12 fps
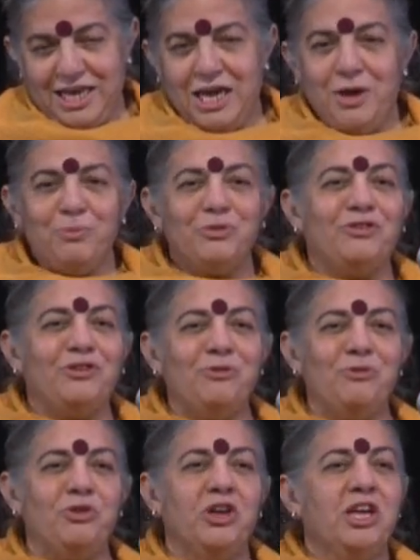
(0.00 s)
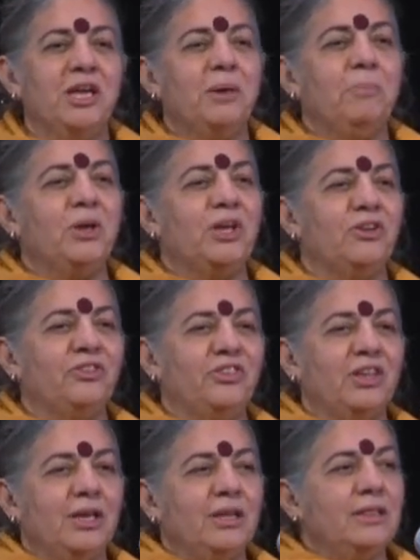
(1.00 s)
He was sued
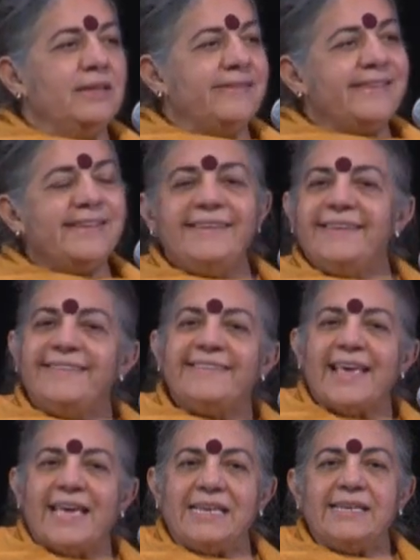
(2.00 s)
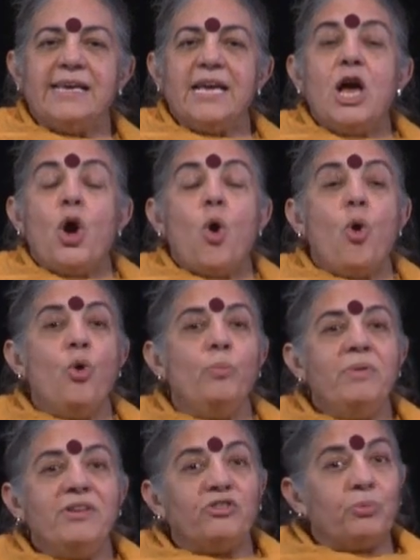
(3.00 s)
because the city said,
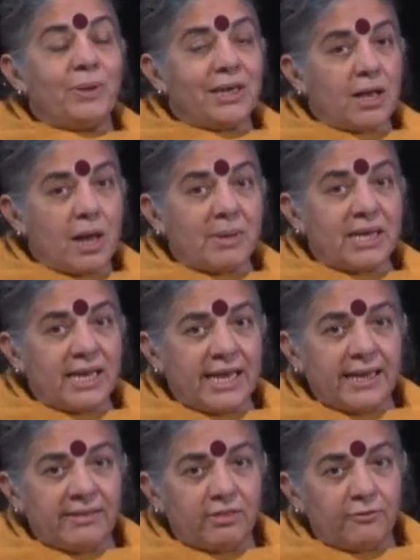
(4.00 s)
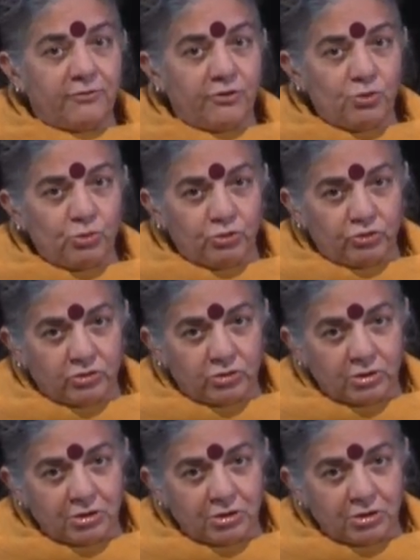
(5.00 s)
homeless will come and eat the fruit.